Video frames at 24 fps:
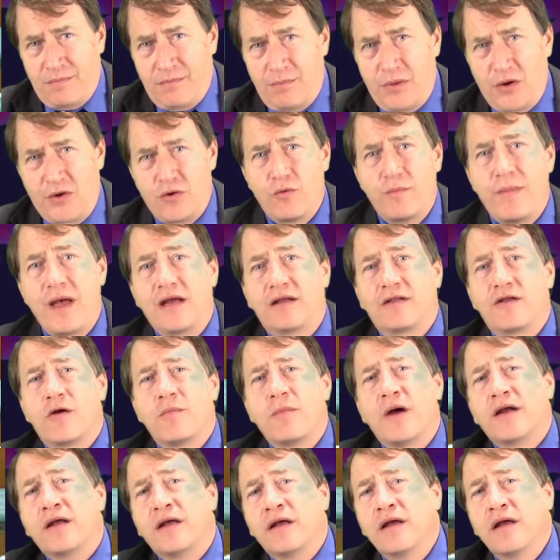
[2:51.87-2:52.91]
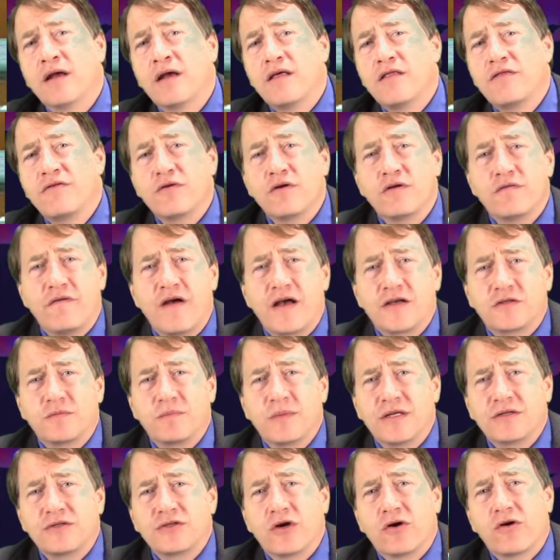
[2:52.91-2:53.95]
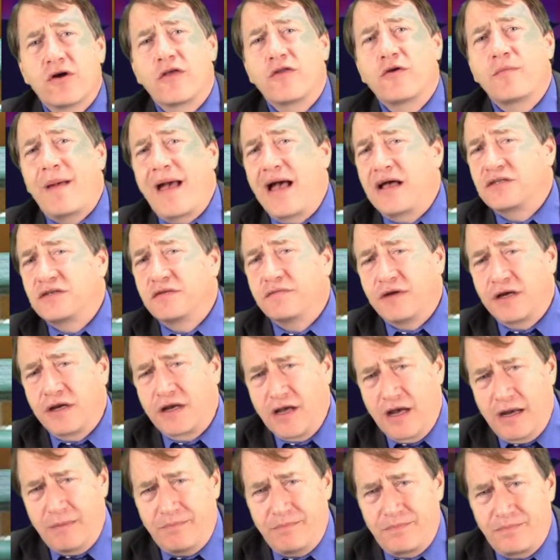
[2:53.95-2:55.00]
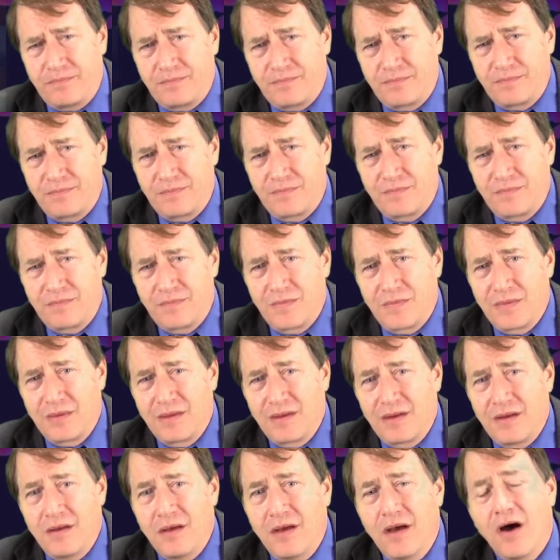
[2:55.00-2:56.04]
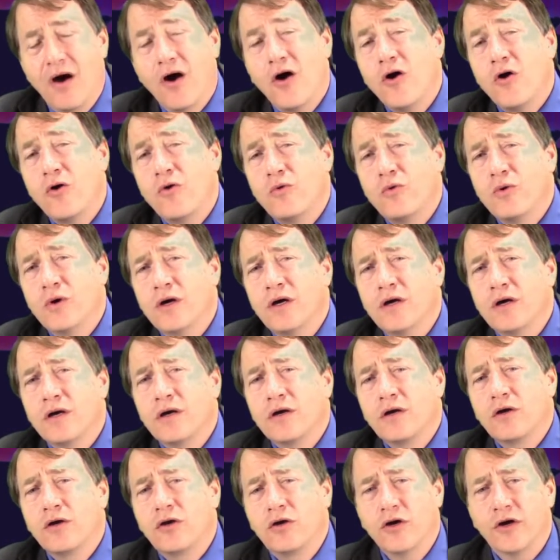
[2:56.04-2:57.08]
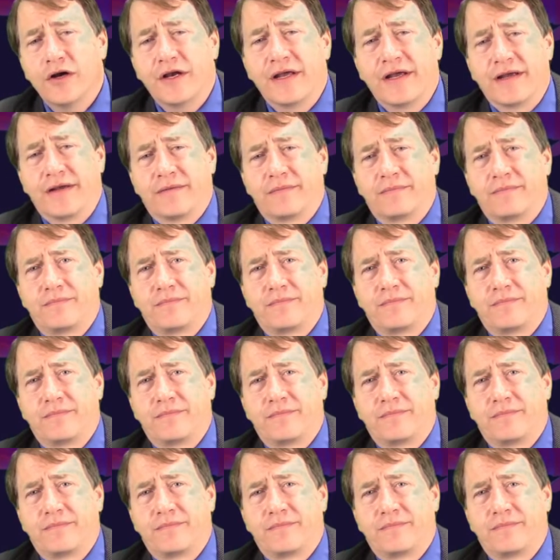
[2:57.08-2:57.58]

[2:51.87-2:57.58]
but who make their money through investments or other passive income. Oh, goody.